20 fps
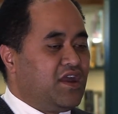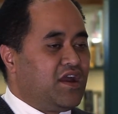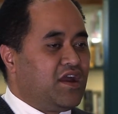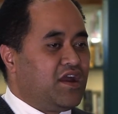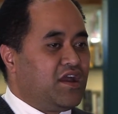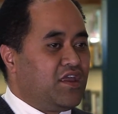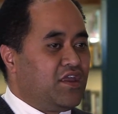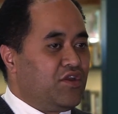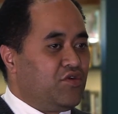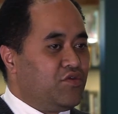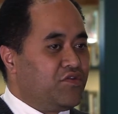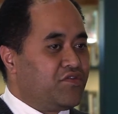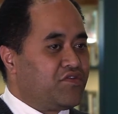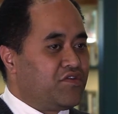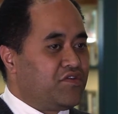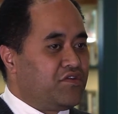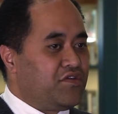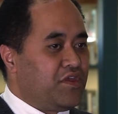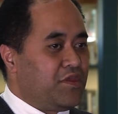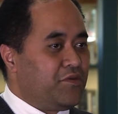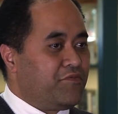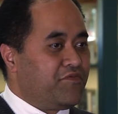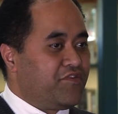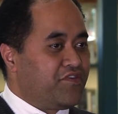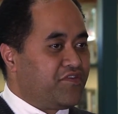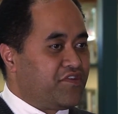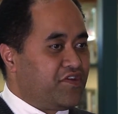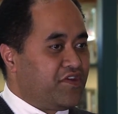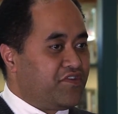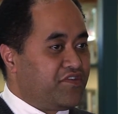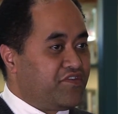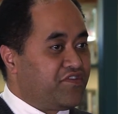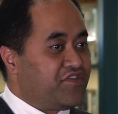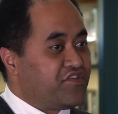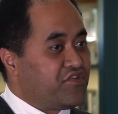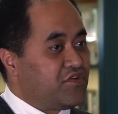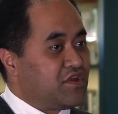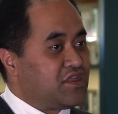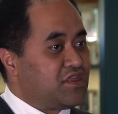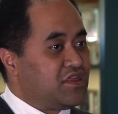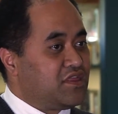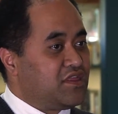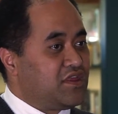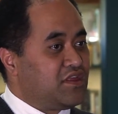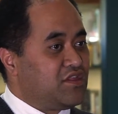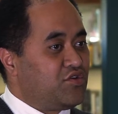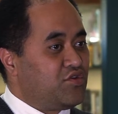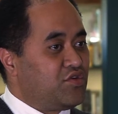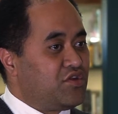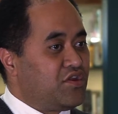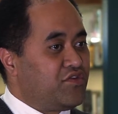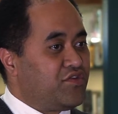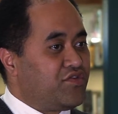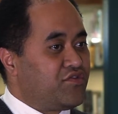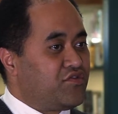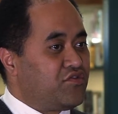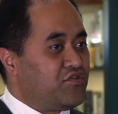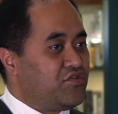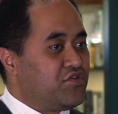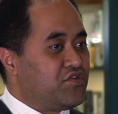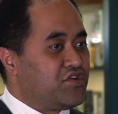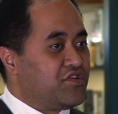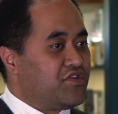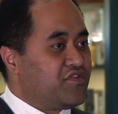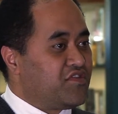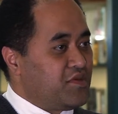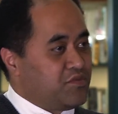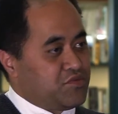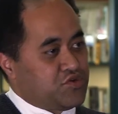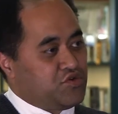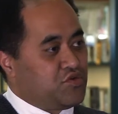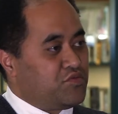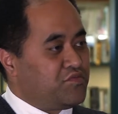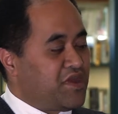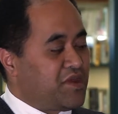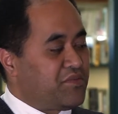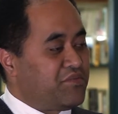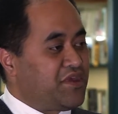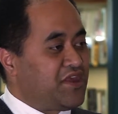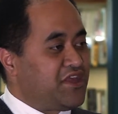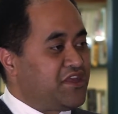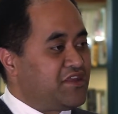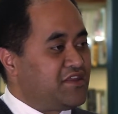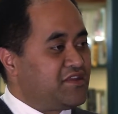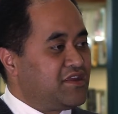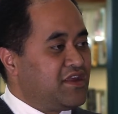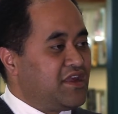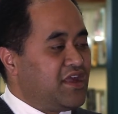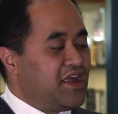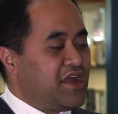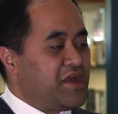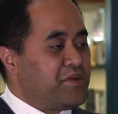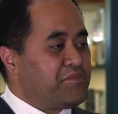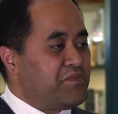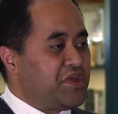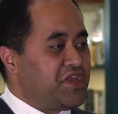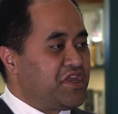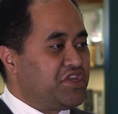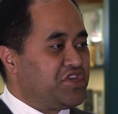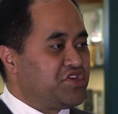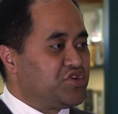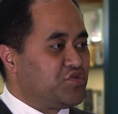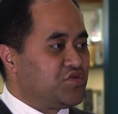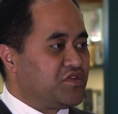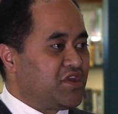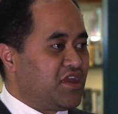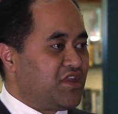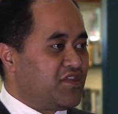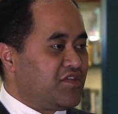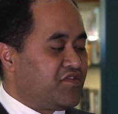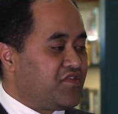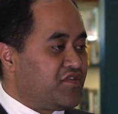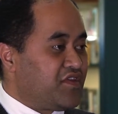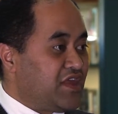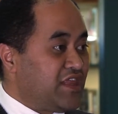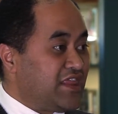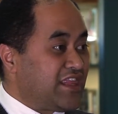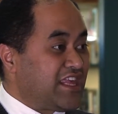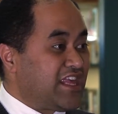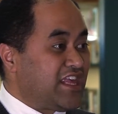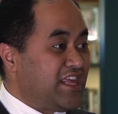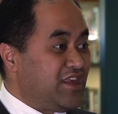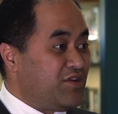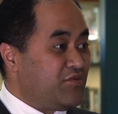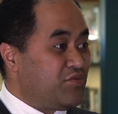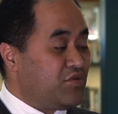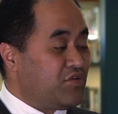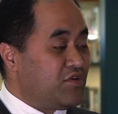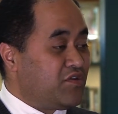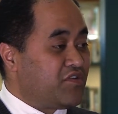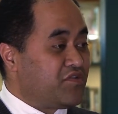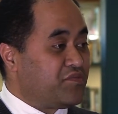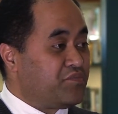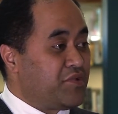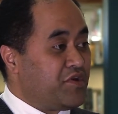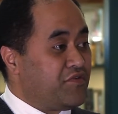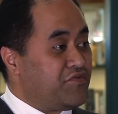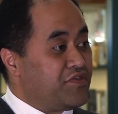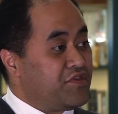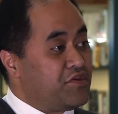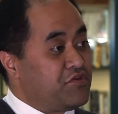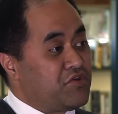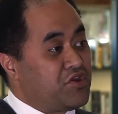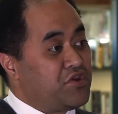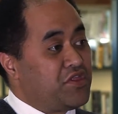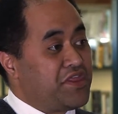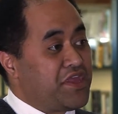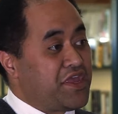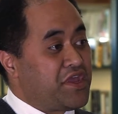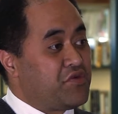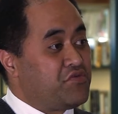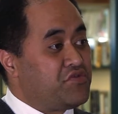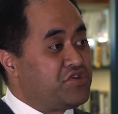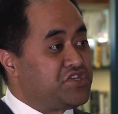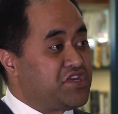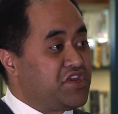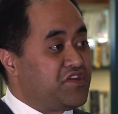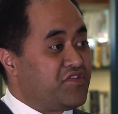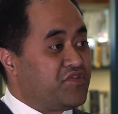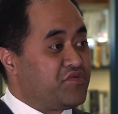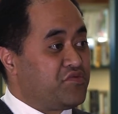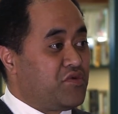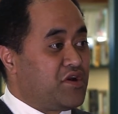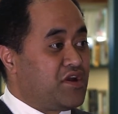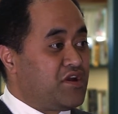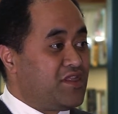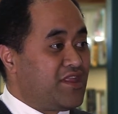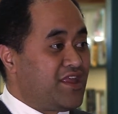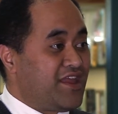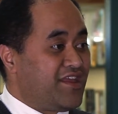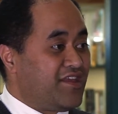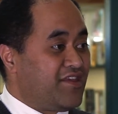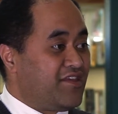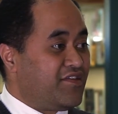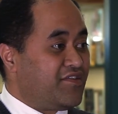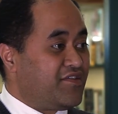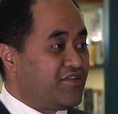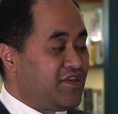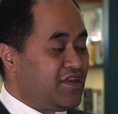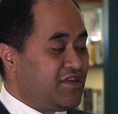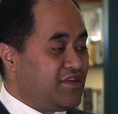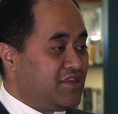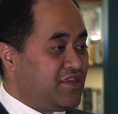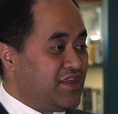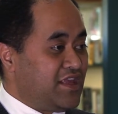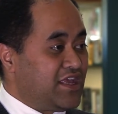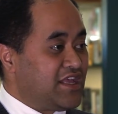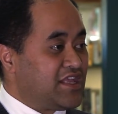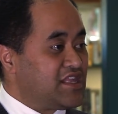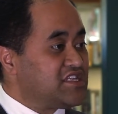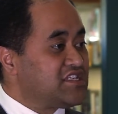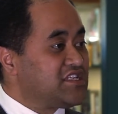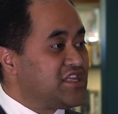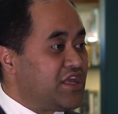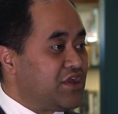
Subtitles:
I also emphasize and strengthen their learning through conceptual mapping and making sure they understand the key words both in their own language as well as in the English